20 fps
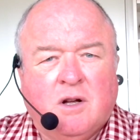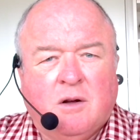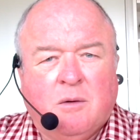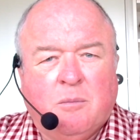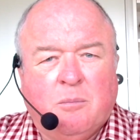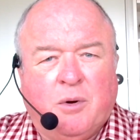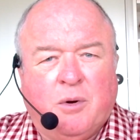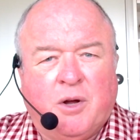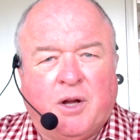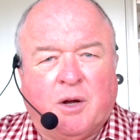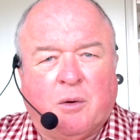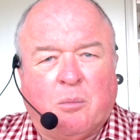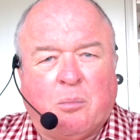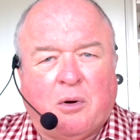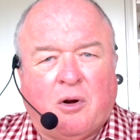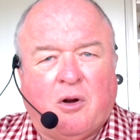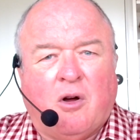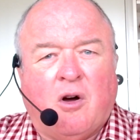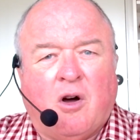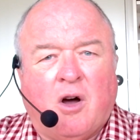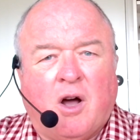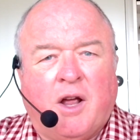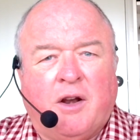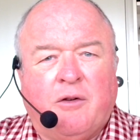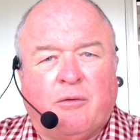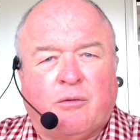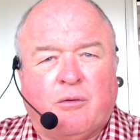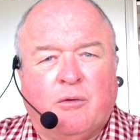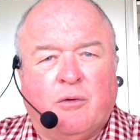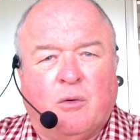being applied
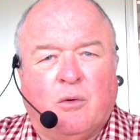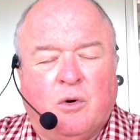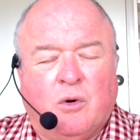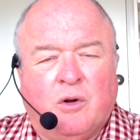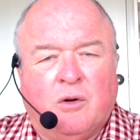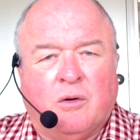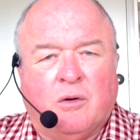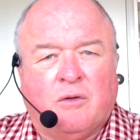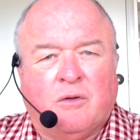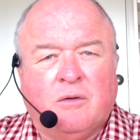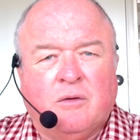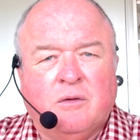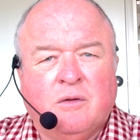through the wheels.